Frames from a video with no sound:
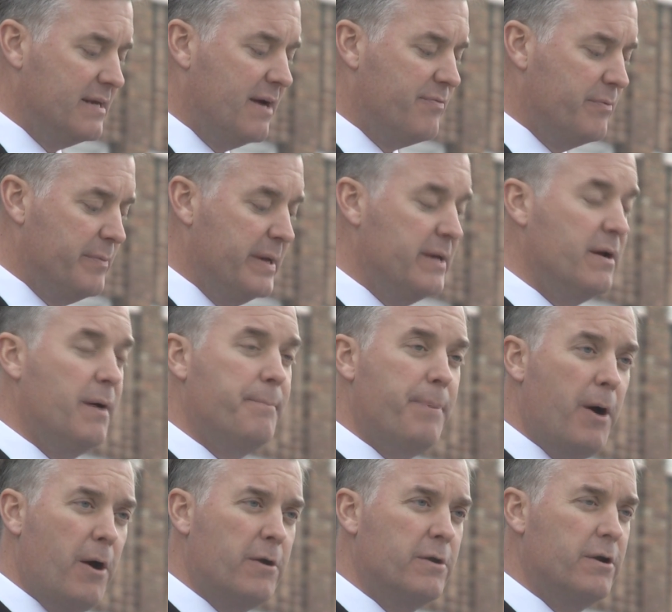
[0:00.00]
government a
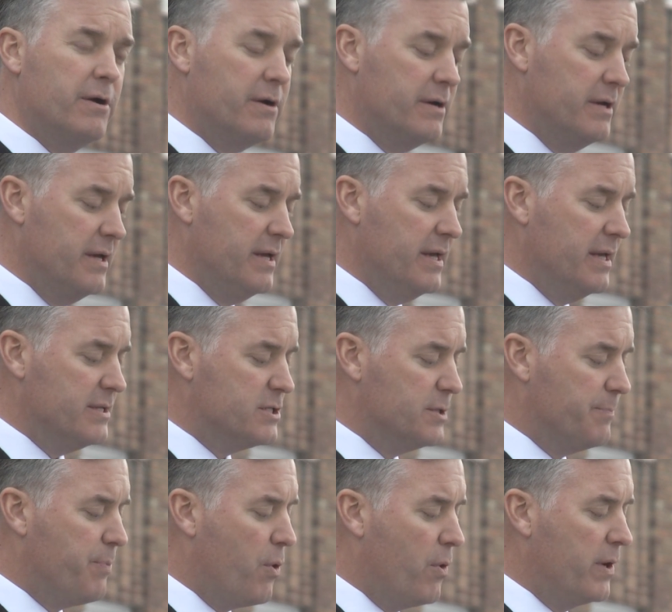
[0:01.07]
partner in
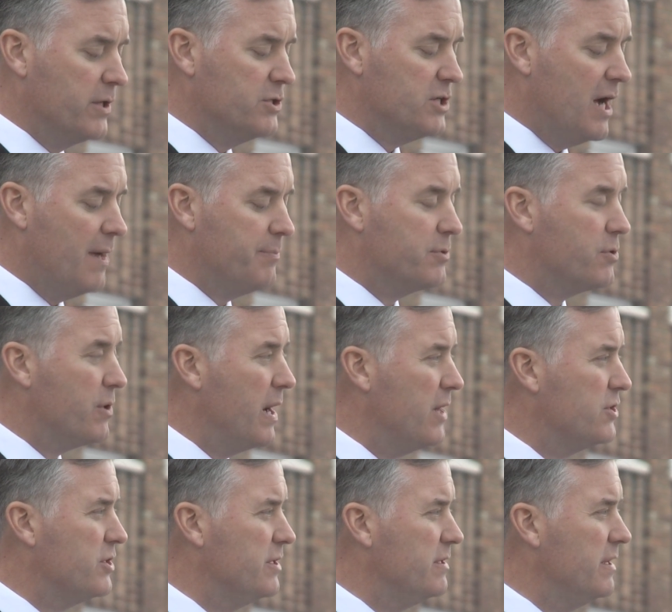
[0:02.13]
supporting job
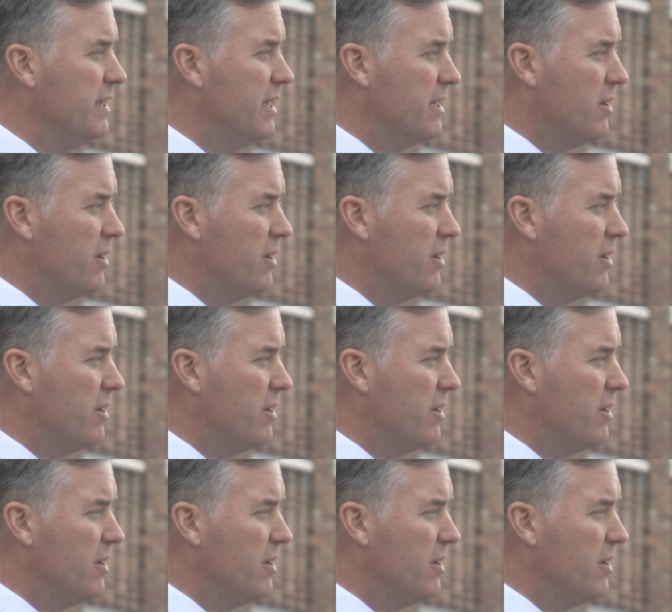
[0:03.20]
creation